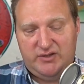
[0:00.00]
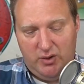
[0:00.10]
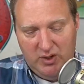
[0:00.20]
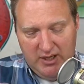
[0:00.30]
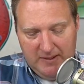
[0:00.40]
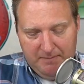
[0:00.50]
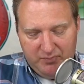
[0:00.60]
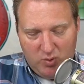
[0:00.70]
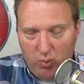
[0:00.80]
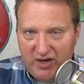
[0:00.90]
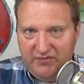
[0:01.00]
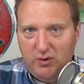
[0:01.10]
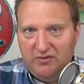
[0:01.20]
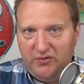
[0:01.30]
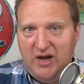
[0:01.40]
So, what if
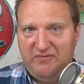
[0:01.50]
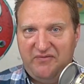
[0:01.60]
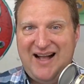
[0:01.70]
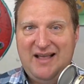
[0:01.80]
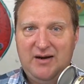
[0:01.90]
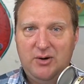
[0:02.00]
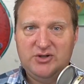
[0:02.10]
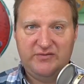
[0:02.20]
you could free up five hours